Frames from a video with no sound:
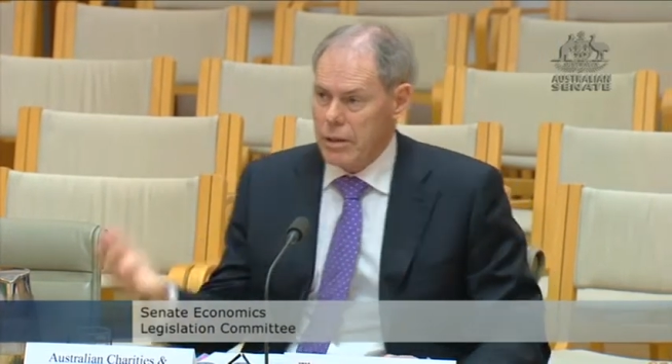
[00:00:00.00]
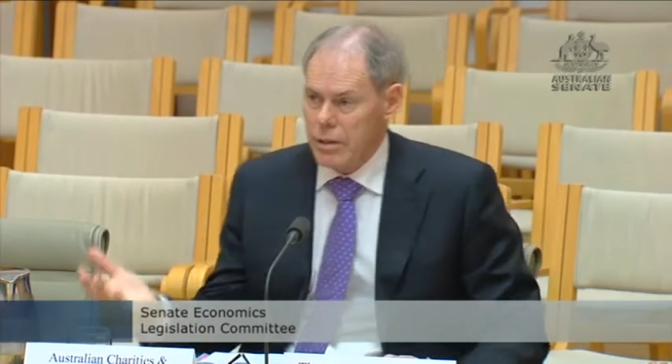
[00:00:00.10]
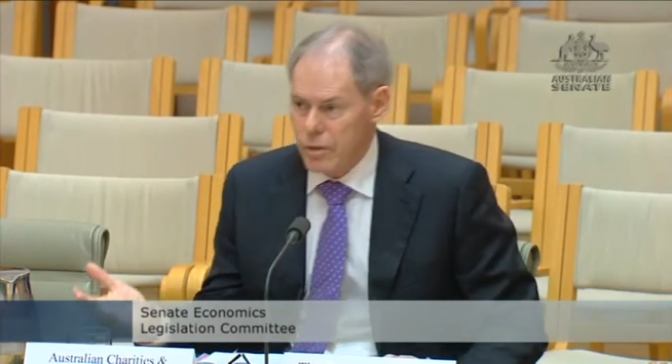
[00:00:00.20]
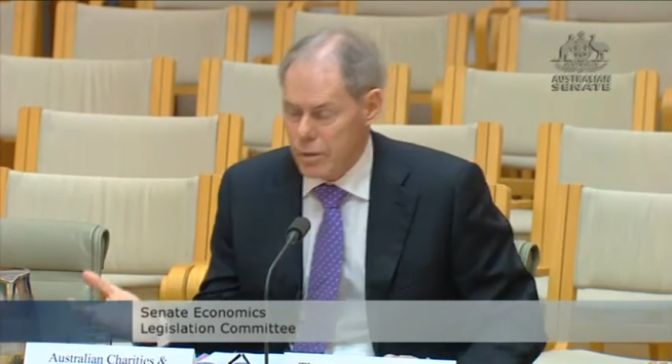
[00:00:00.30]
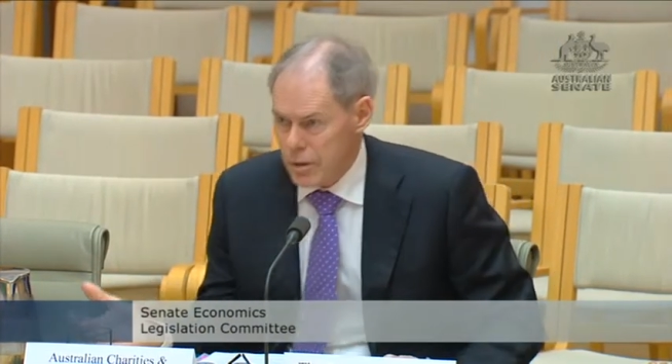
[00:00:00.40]

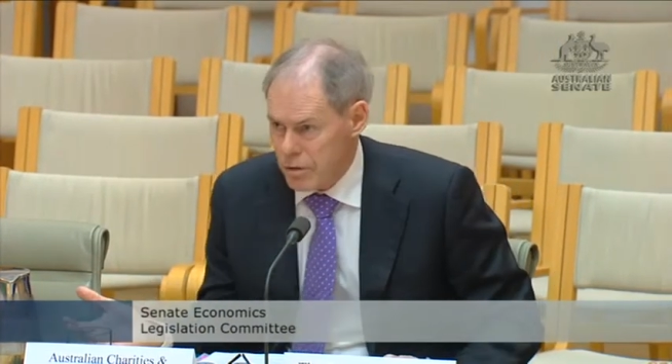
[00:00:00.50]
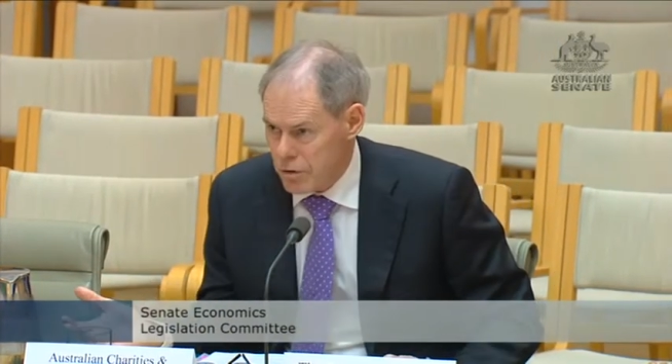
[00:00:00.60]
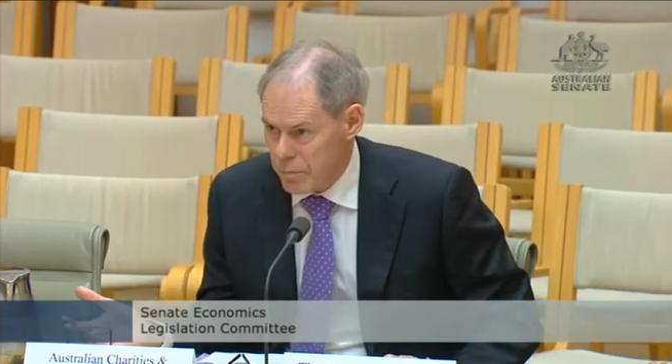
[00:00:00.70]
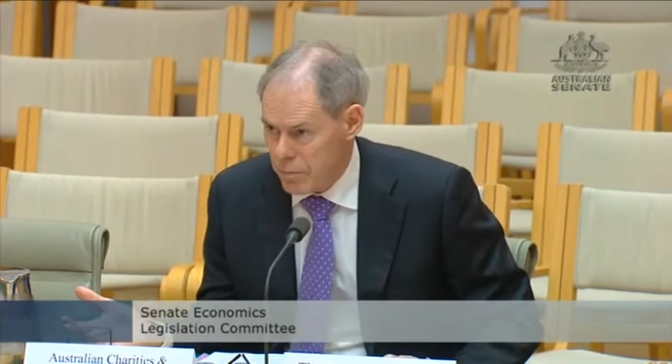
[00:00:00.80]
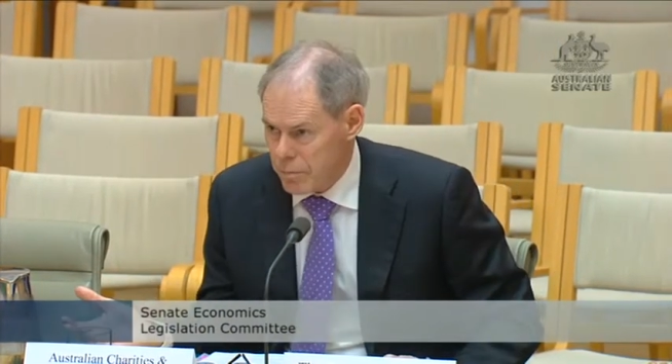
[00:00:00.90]
you're going to
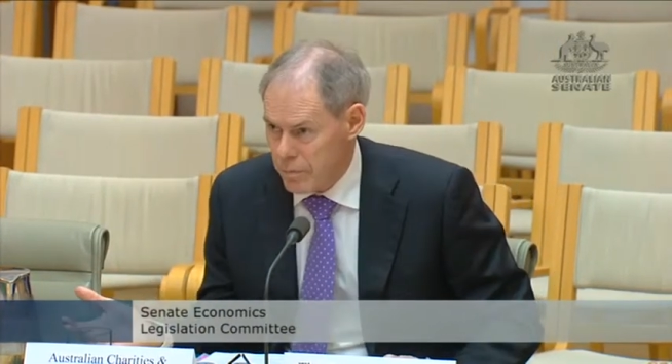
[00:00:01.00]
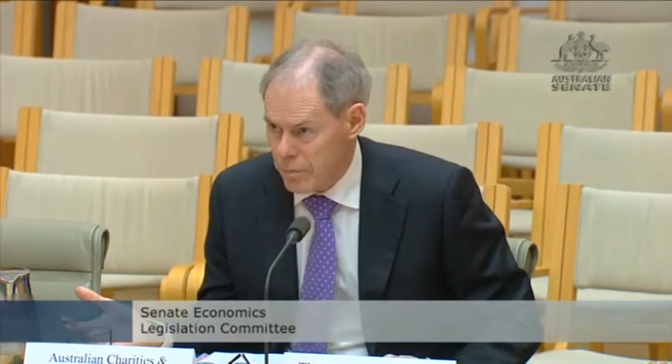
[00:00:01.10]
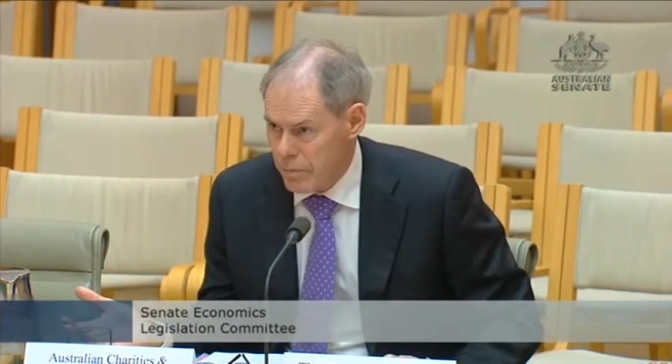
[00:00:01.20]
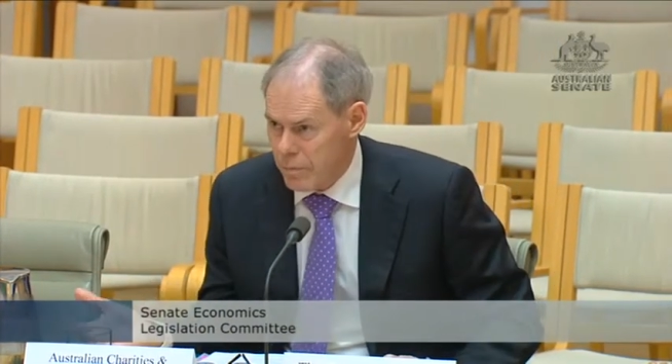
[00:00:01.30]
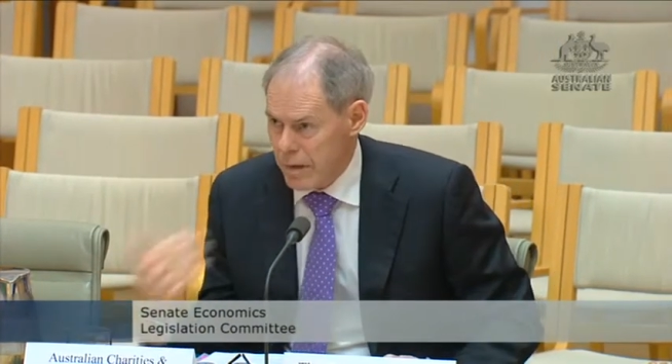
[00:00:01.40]
trip
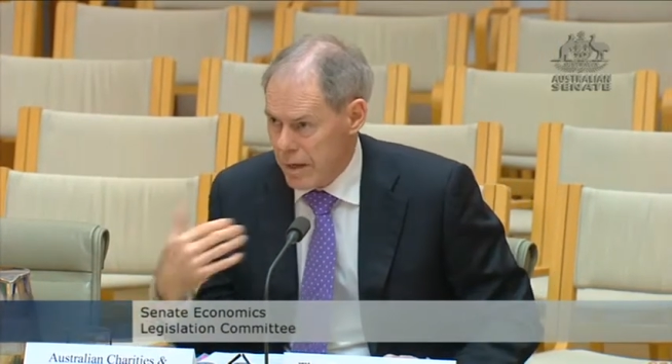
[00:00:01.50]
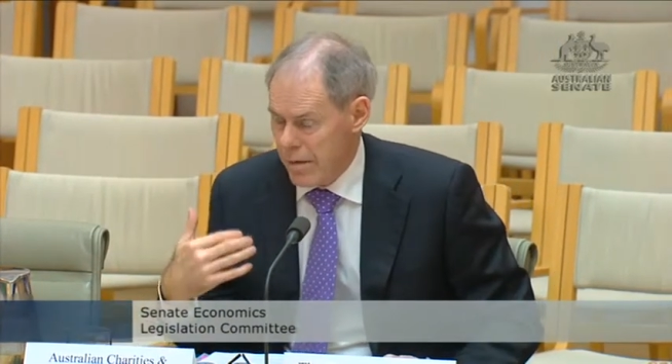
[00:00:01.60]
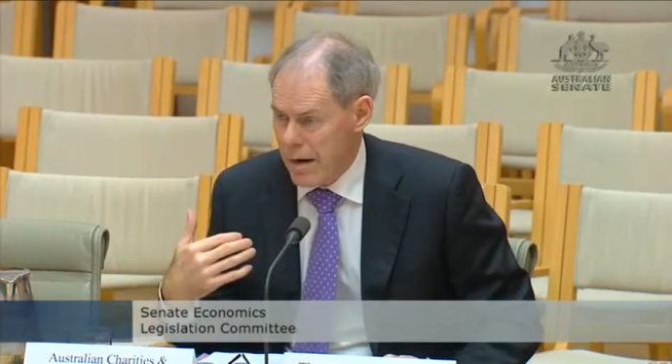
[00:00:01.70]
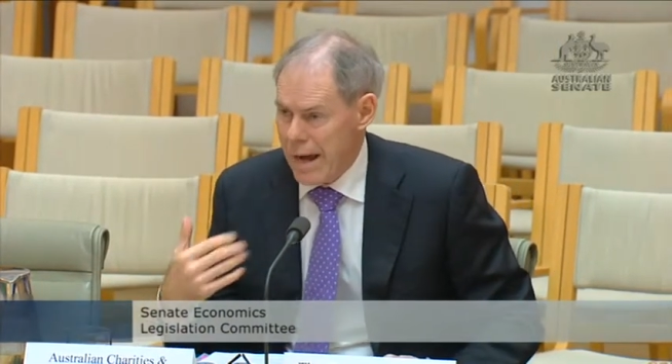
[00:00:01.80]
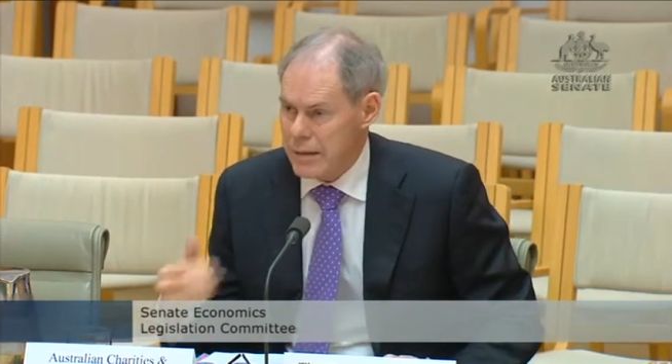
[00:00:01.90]

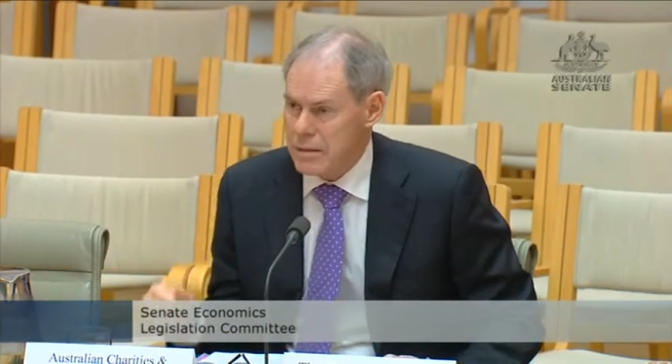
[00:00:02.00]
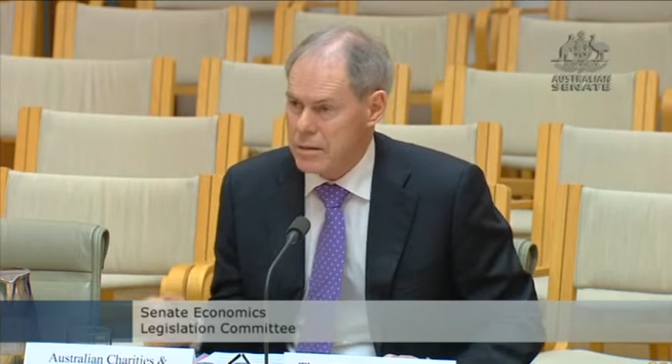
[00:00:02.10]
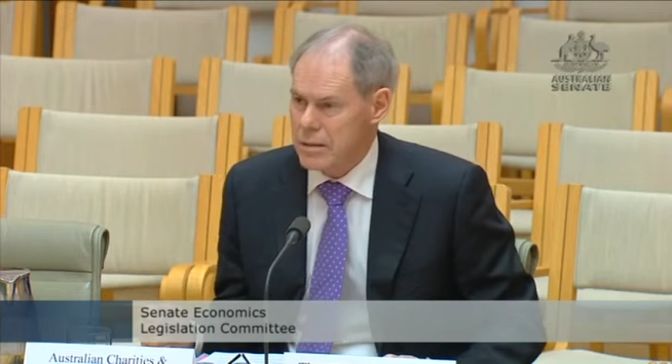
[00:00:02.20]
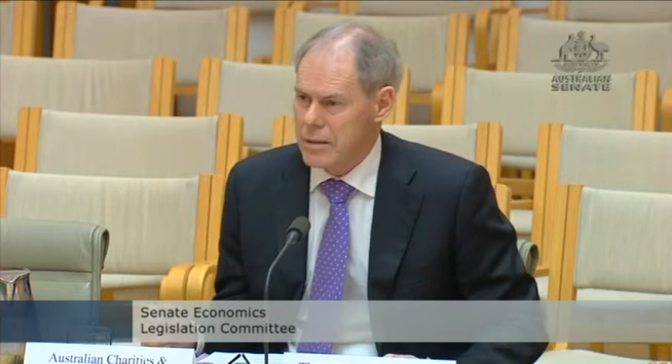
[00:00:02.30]
our act.